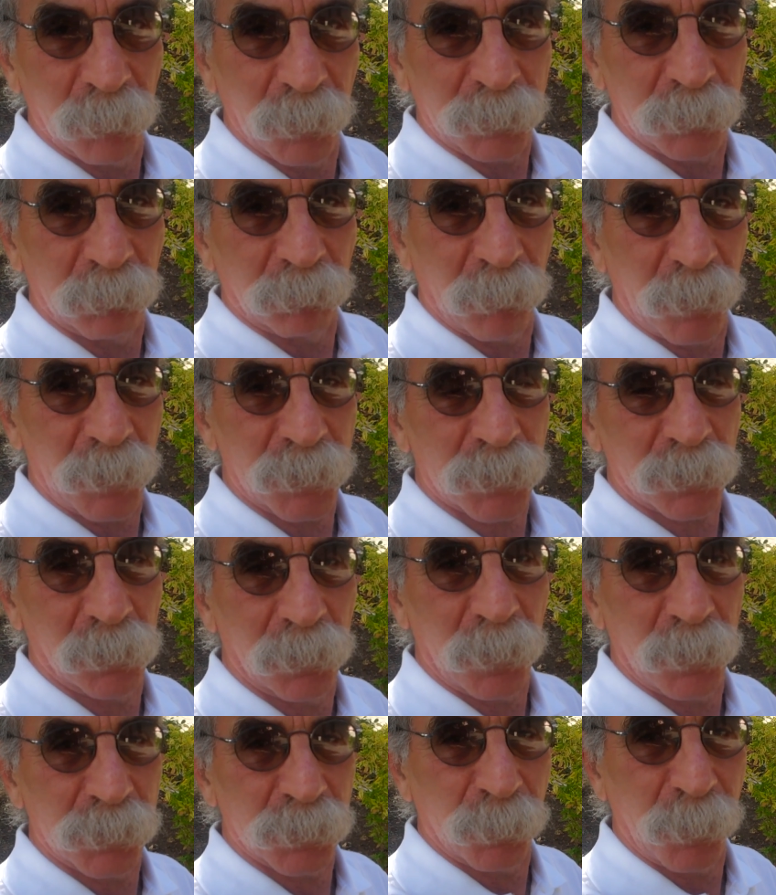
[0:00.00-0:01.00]
we like to
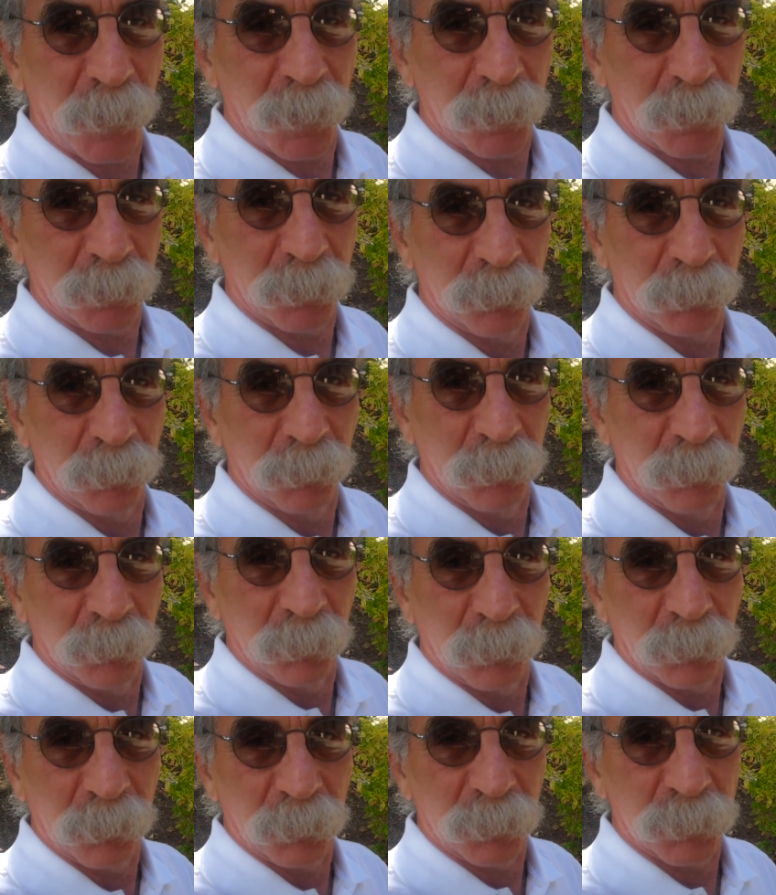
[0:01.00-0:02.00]
rationalize about it.
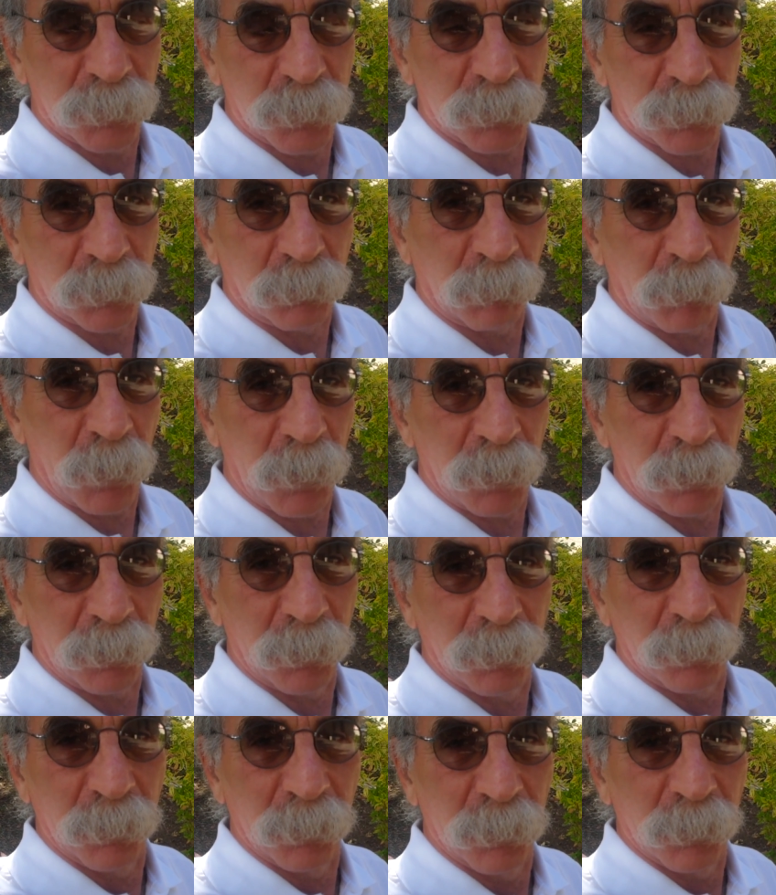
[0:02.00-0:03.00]
It's just great,
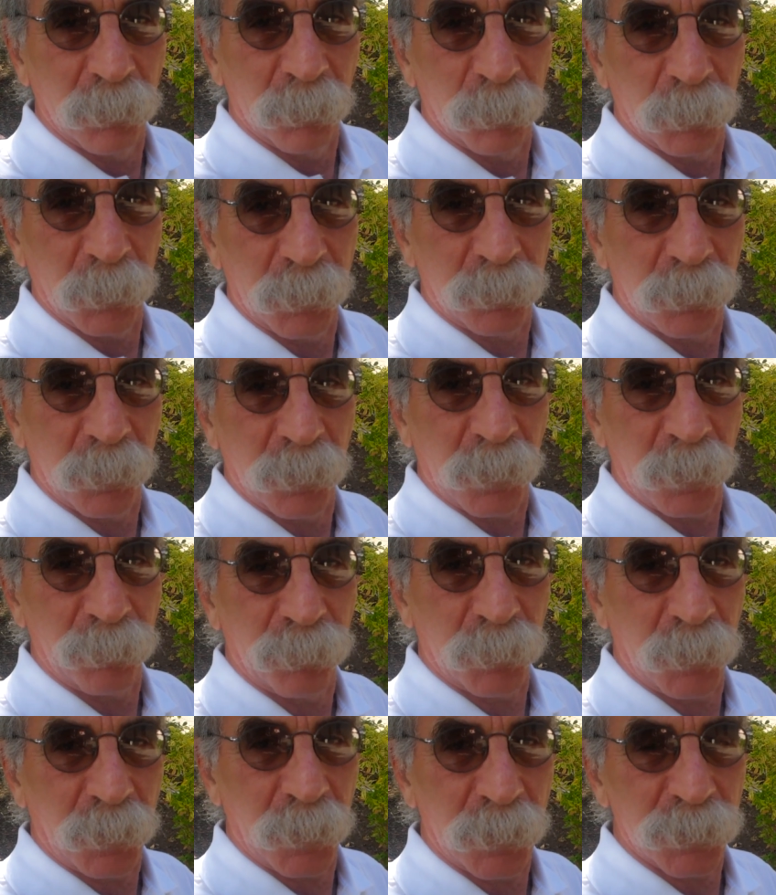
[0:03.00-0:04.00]
but
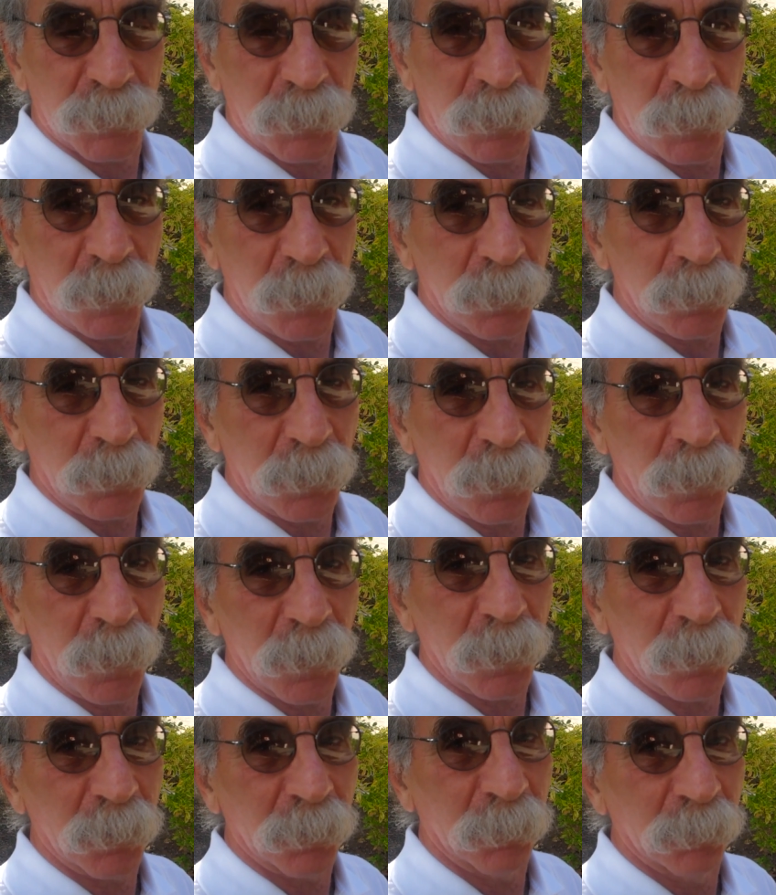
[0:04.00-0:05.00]
everything has a yin and a
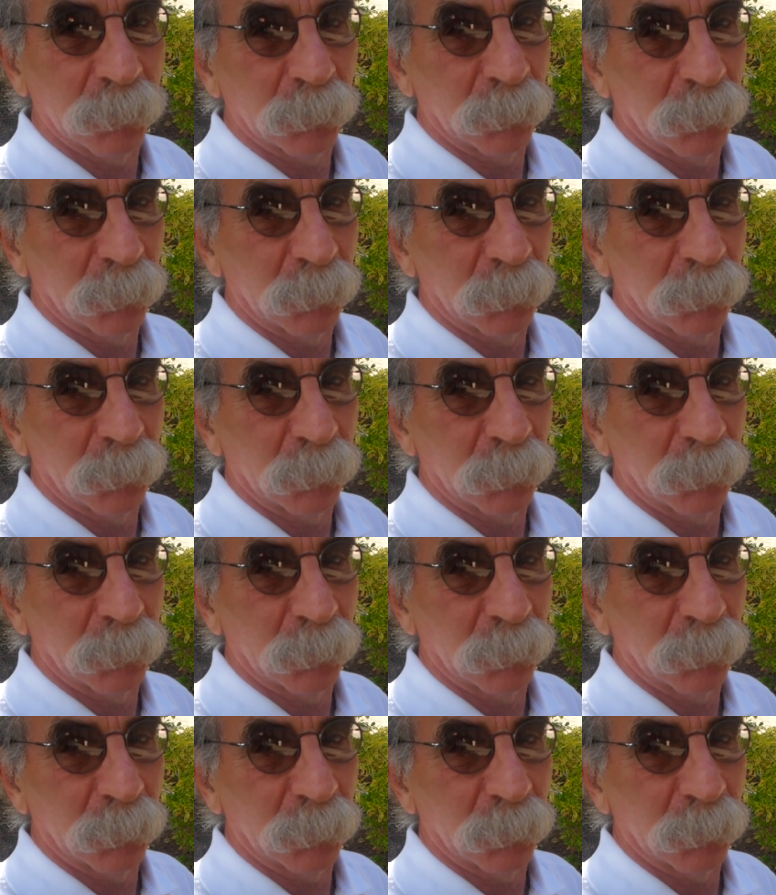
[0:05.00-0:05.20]
yang.